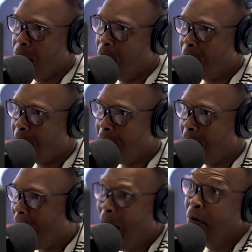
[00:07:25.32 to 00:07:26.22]
You know what I'm saying?
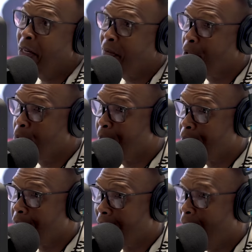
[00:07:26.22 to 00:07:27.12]
Like, I don't even do
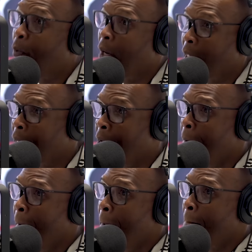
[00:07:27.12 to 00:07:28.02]
music, and I want it.
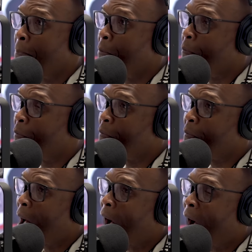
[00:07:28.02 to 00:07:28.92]
Exactly.
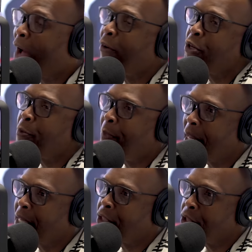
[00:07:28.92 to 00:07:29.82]
How do you
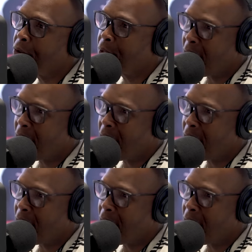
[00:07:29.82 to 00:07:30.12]
pick and choose?